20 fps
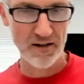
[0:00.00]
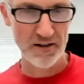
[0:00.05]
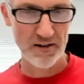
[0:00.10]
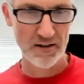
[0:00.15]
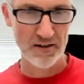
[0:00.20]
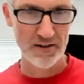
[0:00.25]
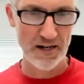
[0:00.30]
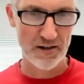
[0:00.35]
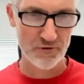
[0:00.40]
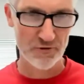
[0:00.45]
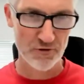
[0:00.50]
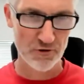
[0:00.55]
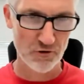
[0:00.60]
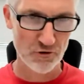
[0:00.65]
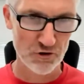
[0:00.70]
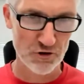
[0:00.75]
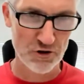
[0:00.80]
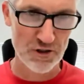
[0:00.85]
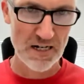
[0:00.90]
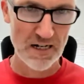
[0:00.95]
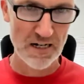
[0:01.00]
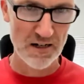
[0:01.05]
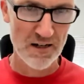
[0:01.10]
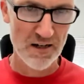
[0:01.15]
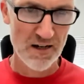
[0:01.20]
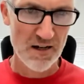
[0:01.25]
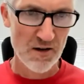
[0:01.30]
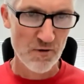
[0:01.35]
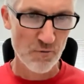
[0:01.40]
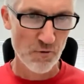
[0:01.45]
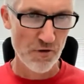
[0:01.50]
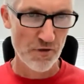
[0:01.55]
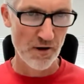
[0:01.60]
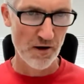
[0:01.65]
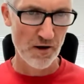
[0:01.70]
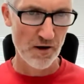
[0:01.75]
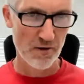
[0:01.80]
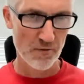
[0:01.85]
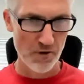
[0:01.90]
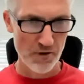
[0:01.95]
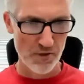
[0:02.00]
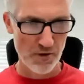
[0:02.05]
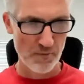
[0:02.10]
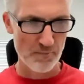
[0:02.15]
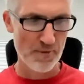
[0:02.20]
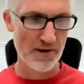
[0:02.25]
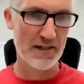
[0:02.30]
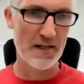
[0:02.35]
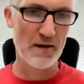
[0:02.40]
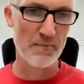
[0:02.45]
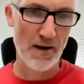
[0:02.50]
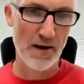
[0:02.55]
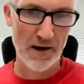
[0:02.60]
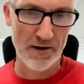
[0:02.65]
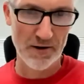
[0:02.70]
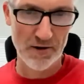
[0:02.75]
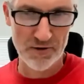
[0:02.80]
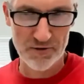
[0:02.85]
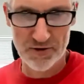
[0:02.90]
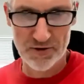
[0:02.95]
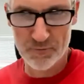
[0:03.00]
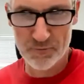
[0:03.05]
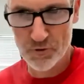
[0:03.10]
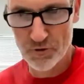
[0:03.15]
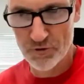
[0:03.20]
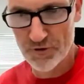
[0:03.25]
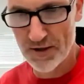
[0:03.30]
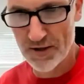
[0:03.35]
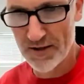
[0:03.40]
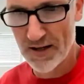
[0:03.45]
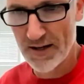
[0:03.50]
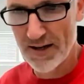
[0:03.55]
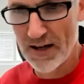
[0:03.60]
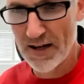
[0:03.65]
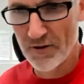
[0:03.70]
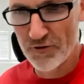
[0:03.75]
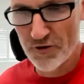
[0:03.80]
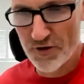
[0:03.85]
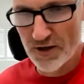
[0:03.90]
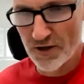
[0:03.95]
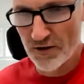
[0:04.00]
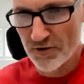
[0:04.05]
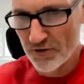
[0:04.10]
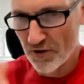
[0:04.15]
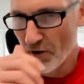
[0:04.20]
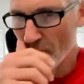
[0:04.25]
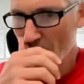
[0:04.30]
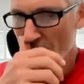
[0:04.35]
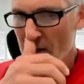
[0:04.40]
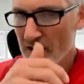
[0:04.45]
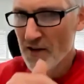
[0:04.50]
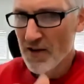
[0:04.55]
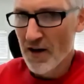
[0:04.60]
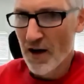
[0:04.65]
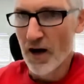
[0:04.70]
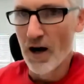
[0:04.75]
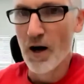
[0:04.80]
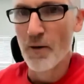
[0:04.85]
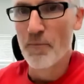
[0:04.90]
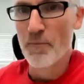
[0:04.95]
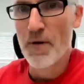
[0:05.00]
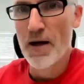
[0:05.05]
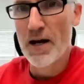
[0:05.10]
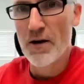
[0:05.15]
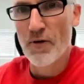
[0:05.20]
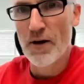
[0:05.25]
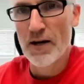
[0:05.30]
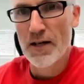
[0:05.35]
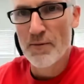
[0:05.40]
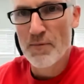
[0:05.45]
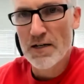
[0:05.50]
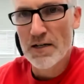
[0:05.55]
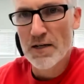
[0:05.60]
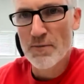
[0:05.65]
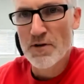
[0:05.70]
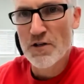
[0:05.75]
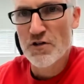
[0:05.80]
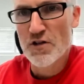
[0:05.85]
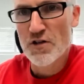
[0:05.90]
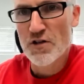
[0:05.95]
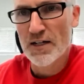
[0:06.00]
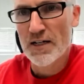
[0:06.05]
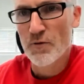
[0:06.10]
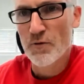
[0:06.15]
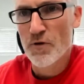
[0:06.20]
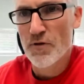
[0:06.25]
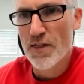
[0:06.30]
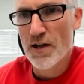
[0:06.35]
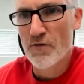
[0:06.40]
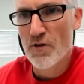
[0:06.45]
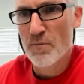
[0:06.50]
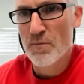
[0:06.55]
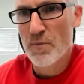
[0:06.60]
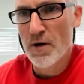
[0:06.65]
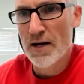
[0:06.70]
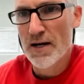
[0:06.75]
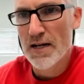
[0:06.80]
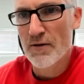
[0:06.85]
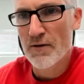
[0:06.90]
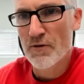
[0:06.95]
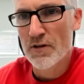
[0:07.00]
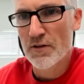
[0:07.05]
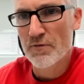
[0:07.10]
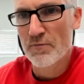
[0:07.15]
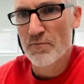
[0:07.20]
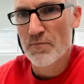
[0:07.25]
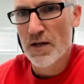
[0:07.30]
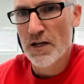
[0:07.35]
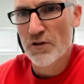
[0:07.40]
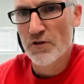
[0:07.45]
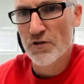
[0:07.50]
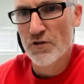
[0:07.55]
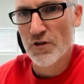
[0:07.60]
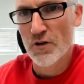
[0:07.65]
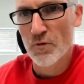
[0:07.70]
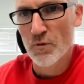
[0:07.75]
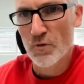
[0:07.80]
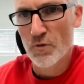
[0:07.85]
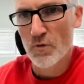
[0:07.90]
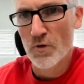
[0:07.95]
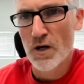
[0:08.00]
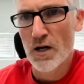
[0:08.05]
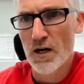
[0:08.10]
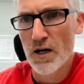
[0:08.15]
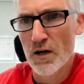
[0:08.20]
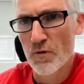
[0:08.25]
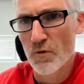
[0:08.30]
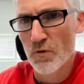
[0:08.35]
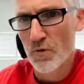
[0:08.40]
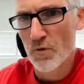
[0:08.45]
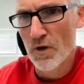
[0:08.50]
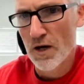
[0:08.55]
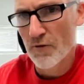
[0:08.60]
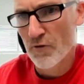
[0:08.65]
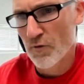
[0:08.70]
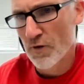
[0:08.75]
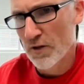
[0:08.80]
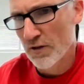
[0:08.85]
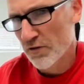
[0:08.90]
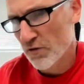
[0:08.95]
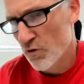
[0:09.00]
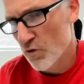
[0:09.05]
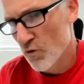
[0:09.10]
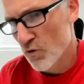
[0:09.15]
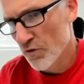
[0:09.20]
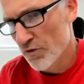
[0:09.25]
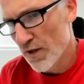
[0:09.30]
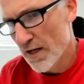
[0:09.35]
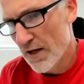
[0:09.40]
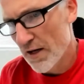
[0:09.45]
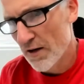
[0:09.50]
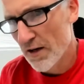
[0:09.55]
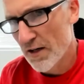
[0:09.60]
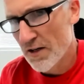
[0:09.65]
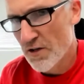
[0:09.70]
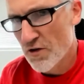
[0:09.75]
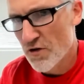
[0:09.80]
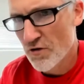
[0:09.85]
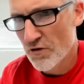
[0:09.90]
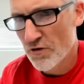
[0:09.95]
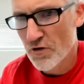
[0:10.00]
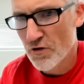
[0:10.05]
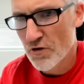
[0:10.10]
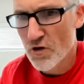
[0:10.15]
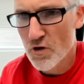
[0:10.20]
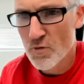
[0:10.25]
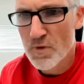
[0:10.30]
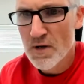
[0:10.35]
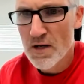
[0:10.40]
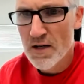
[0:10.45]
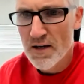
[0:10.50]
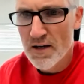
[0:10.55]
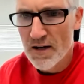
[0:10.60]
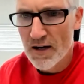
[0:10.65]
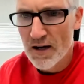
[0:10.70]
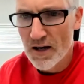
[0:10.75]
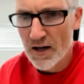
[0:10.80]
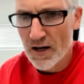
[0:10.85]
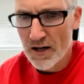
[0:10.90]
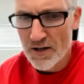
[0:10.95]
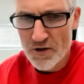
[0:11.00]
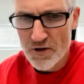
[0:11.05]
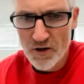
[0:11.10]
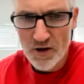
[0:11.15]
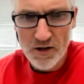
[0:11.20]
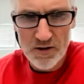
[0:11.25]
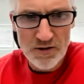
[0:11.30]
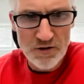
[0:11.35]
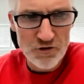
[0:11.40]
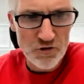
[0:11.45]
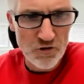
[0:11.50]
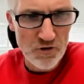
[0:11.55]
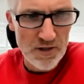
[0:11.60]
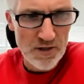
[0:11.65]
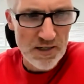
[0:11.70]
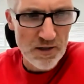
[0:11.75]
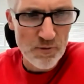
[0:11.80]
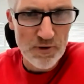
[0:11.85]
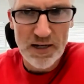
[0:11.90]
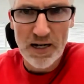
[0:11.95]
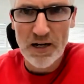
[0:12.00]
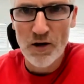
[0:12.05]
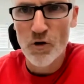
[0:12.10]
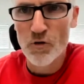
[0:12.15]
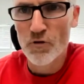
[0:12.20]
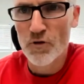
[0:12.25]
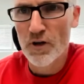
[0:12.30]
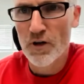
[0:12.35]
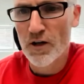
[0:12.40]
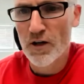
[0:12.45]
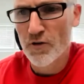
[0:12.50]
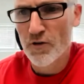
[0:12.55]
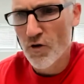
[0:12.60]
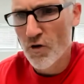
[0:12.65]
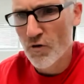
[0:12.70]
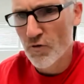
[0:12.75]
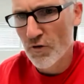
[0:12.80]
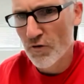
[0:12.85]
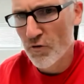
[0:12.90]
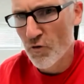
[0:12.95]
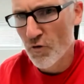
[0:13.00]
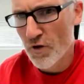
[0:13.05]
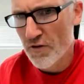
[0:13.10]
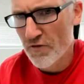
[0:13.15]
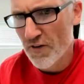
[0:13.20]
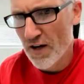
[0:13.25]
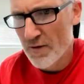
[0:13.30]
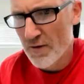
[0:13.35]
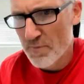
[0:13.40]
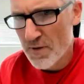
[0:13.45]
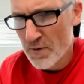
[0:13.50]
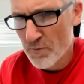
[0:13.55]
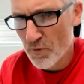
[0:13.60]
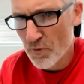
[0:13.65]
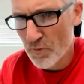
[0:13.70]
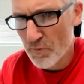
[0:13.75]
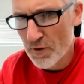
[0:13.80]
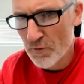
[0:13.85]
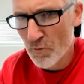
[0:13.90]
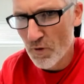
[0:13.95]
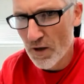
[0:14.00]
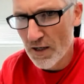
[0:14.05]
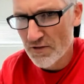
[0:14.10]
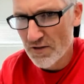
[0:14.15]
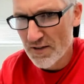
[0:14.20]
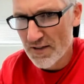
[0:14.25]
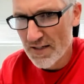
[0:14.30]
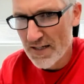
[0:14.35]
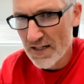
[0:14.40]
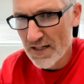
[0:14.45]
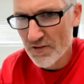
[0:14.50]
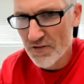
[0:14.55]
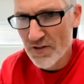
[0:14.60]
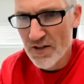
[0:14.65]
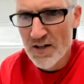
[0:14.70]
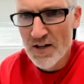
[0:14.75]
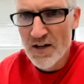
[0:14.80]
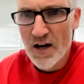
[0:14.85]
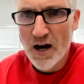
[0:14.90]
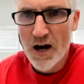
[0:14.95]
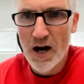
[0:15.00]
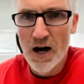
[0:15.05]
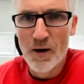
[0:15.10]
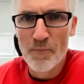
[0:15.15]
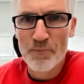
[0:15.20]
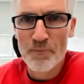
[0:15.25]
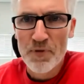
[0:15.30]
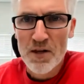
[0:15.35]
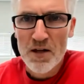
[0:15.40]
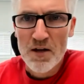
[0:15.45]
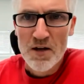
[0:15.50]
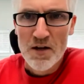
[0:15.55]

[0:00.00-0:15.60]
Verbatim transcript: in a nice little sheet with cool. the with the picking patterns, and we'll send that out to you. So, um, anyway, let me let me check in with everybody. I want to make sure uh, everyone's cool. So here on YouTube, uh, you all enjoying it? We got over uh, over 45 people been watching this. Um,